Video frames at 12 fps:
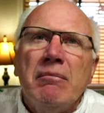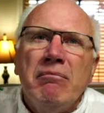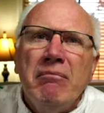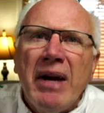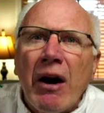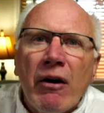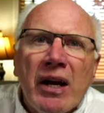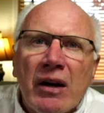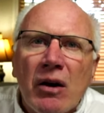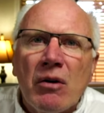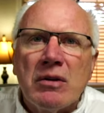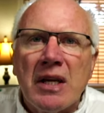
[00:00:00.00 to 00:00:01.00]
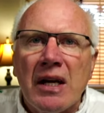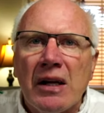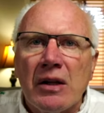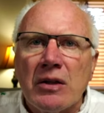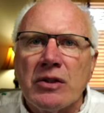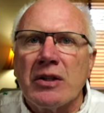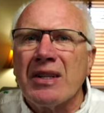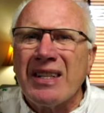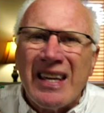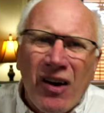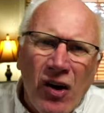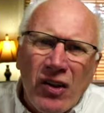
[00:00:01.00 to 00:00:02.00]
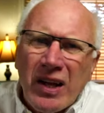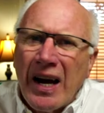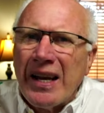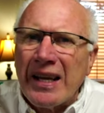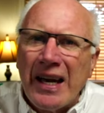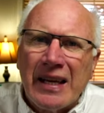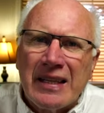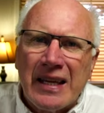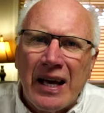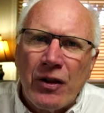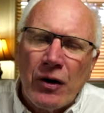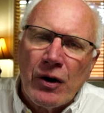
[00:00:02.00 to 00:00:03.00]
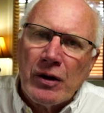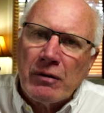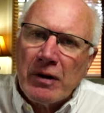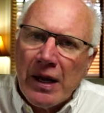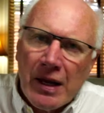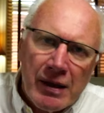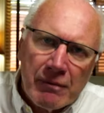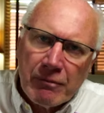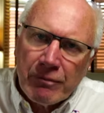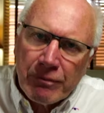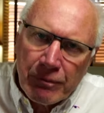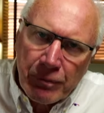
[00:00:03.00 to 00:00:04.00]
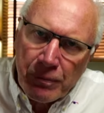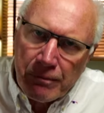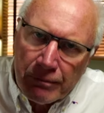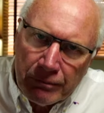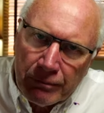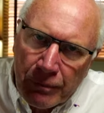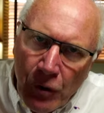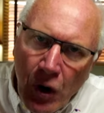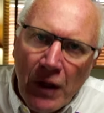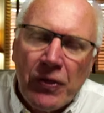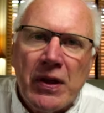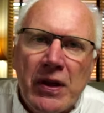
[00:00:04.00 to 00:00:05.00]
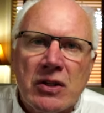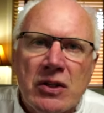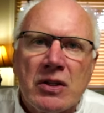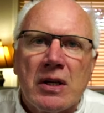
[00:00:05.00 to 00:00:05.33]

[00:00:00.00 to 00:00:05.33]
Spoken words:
Marriott Hotels, they all kind of got together and brought this,